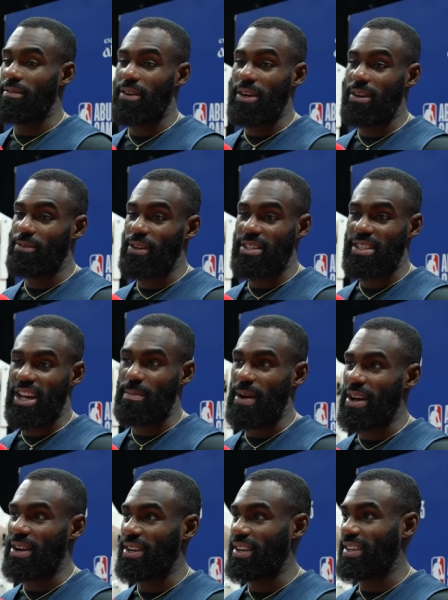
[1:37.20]
very first time
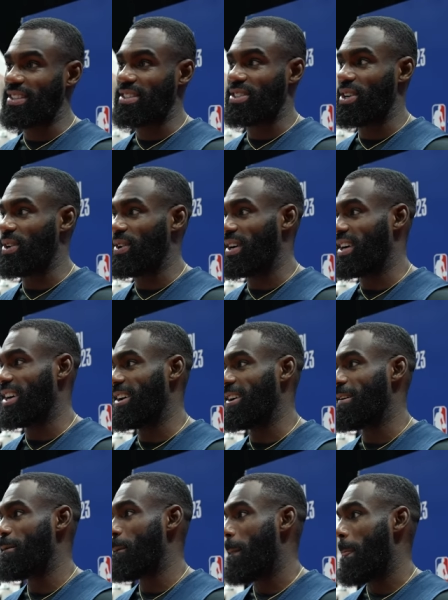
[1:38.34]
out here, so
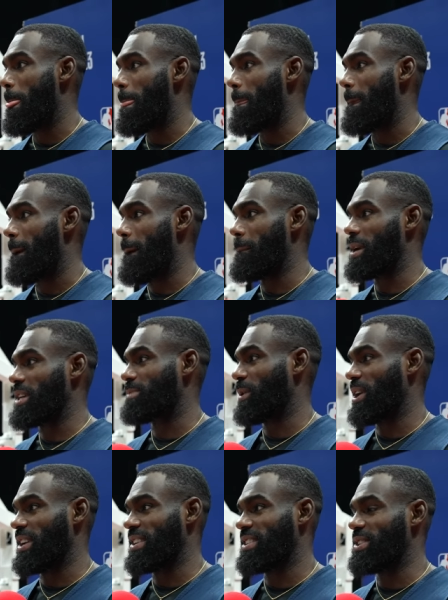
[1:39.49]

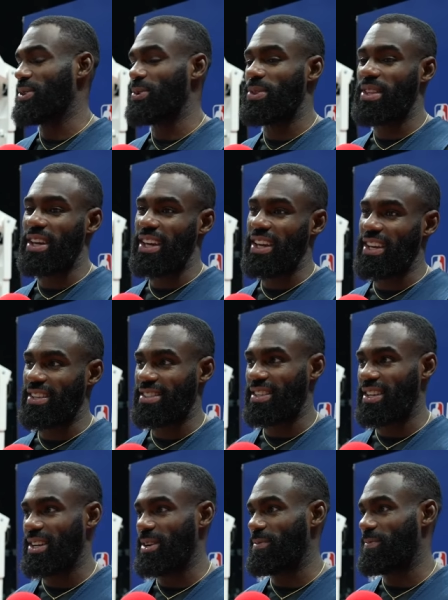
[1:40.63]
experiencing new things.
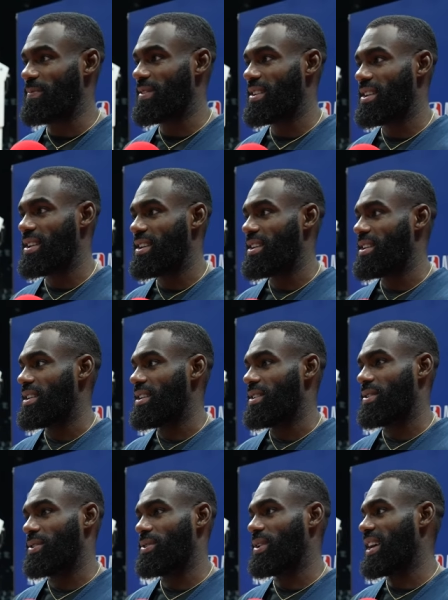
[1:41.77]

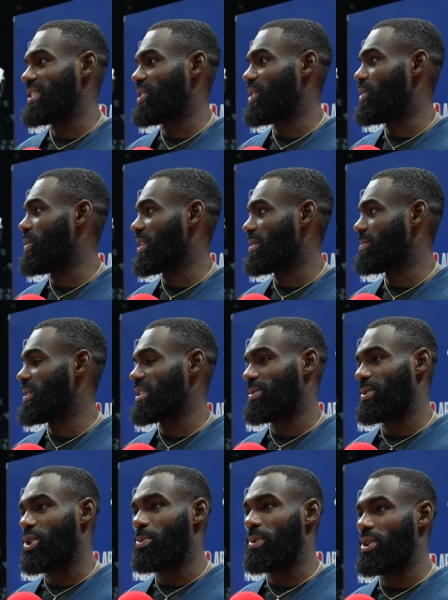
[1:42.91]
We have all welcomed us
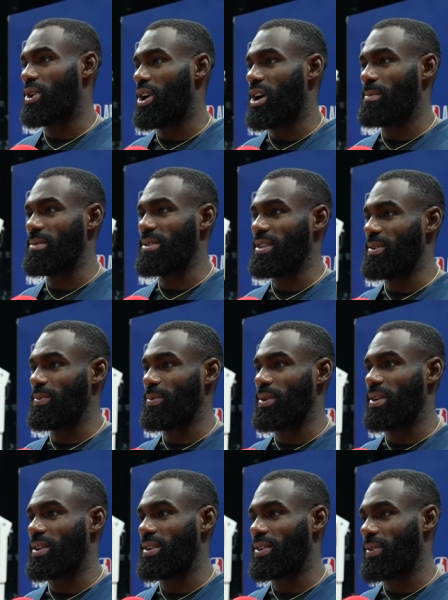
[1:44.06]
with open arms and
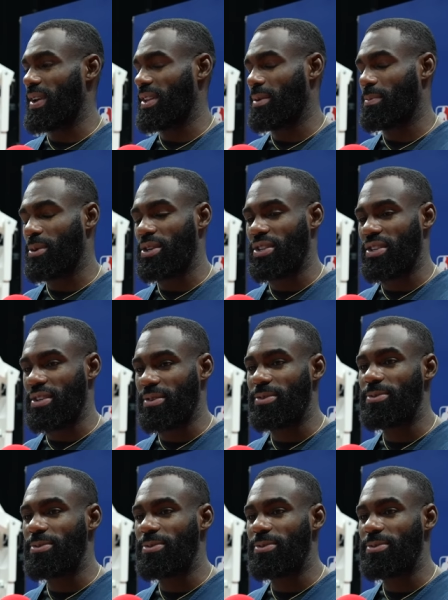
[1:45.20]
we're really appreciative.